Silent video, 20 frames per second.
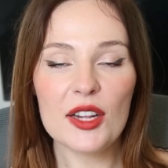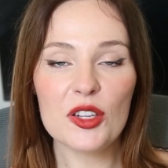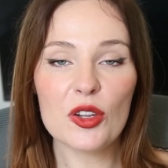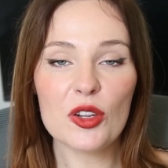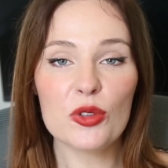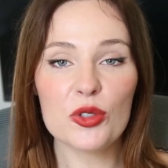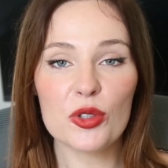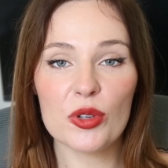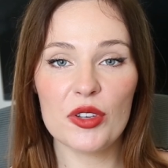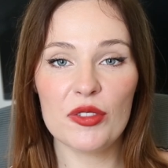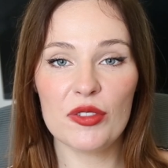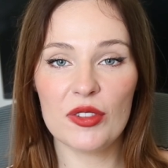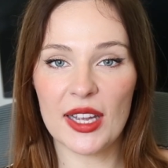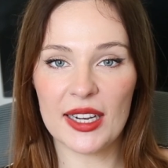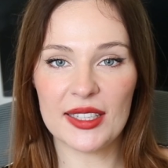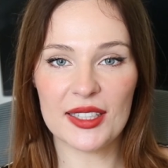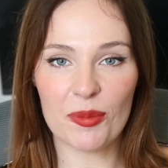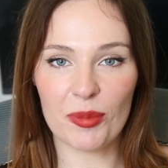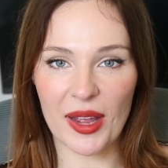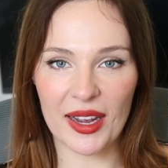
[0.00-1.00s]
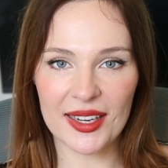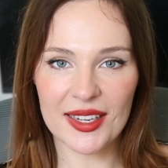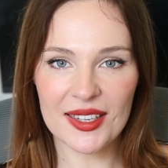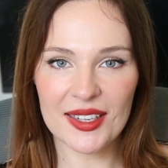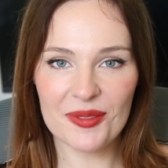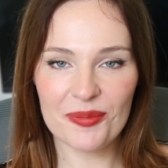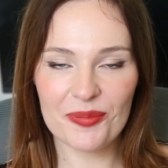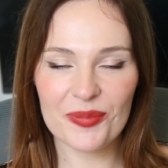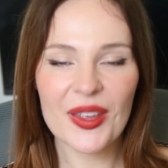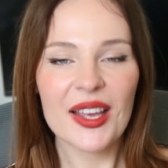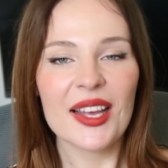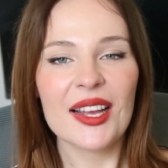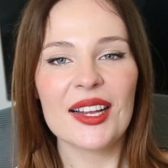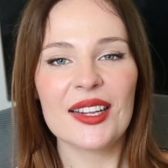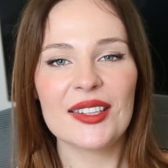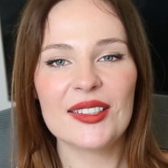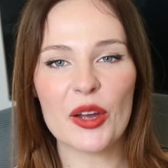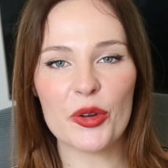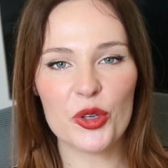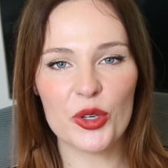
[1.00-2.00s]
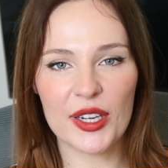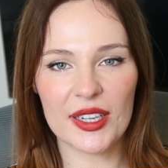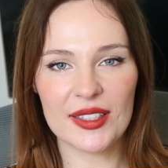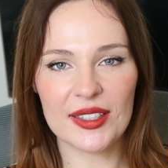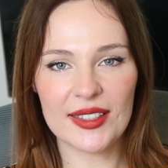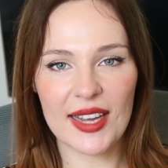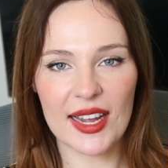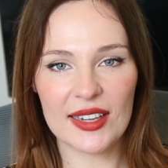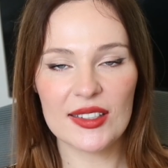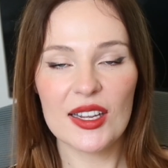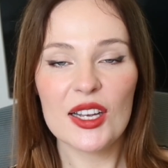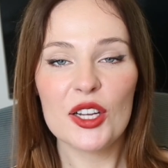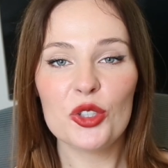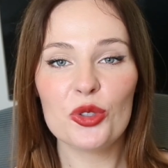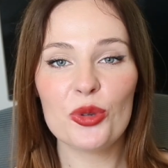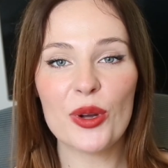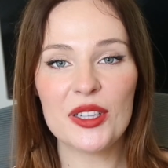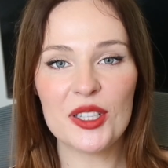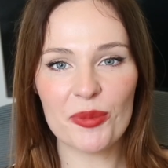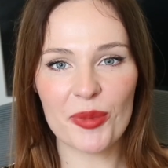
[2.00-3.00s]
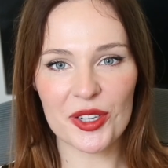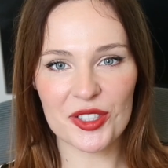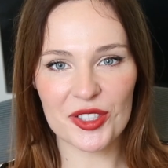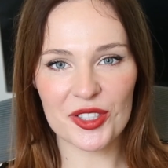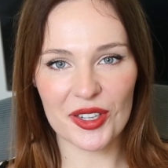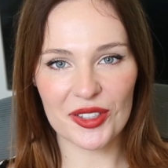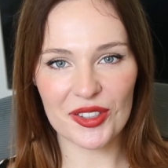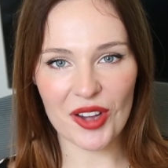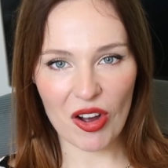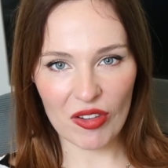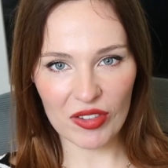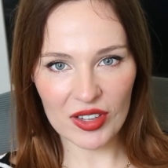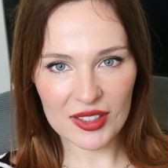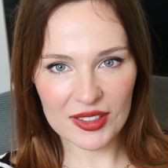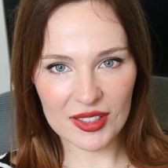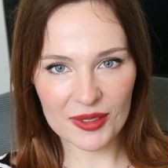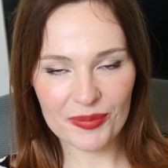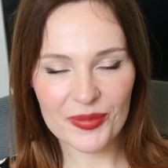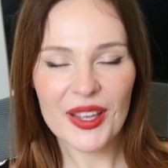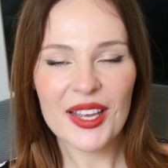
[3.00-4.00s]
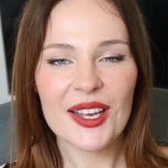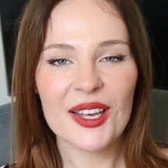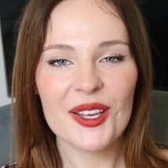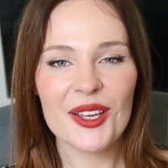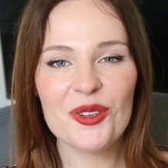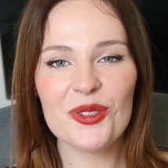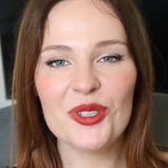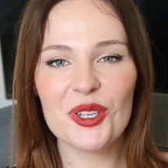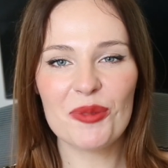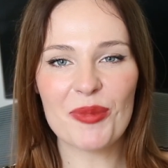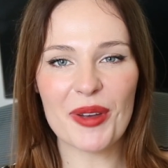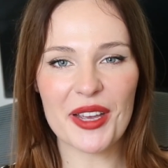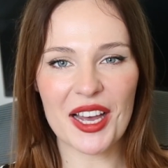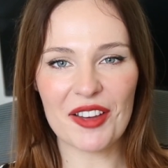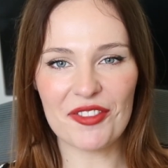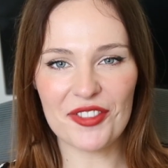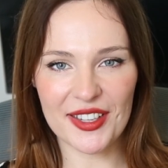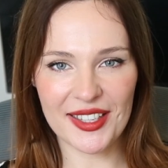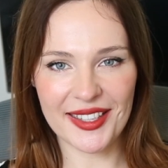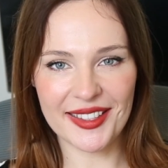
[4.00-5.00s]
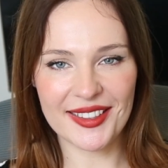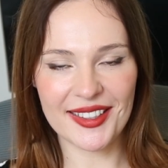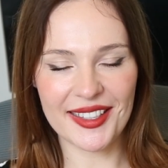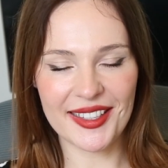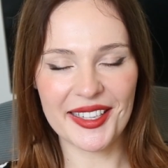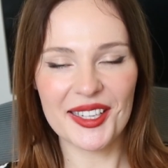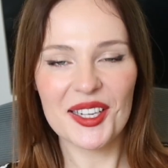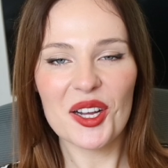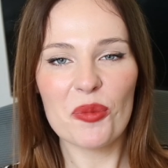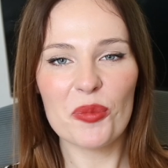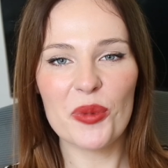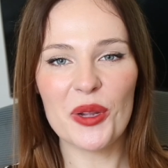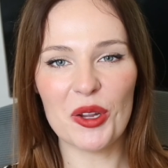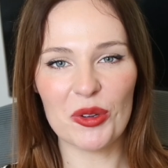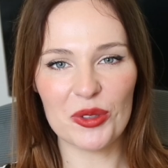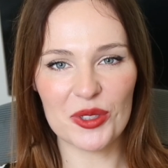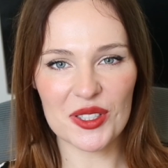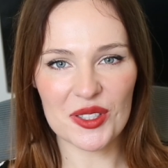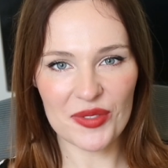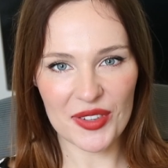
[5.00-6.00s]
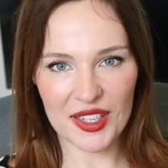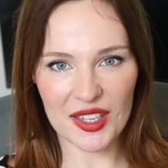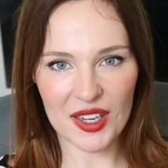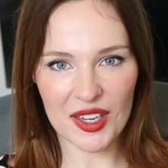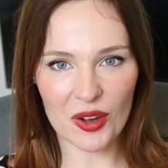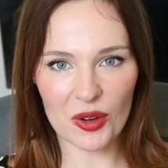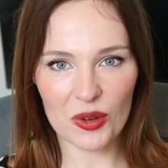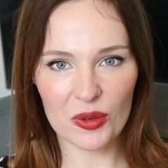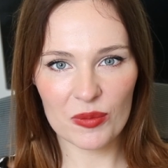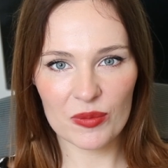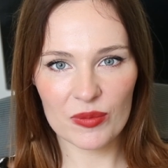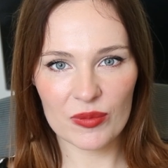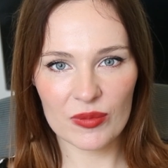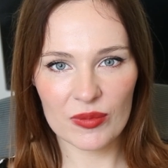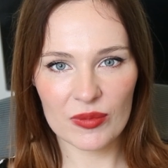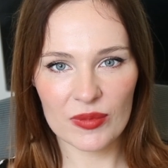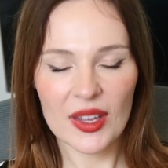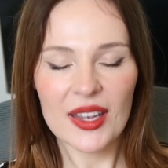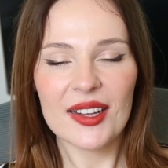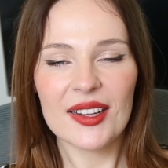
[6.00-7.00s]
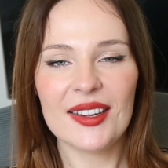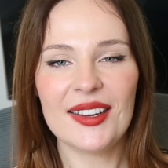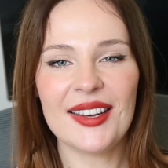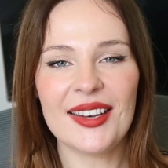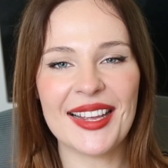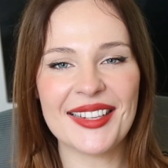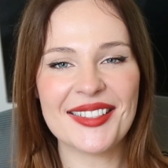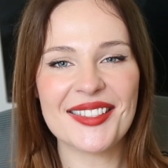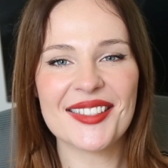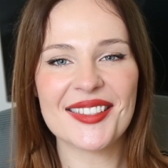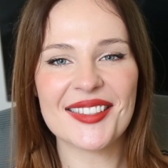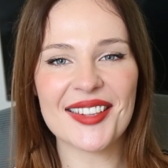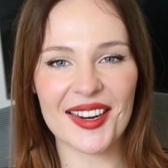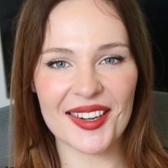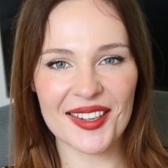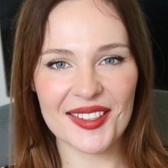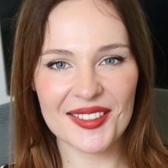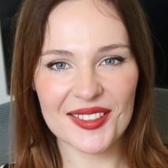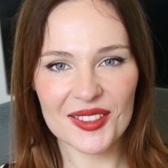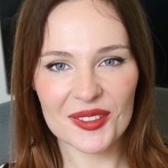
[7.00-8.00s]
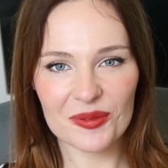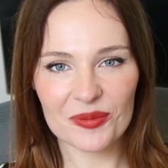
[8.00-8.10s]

And also if you like the plugin, now you can get 20% of it using my affiliate link below this video. Let's start.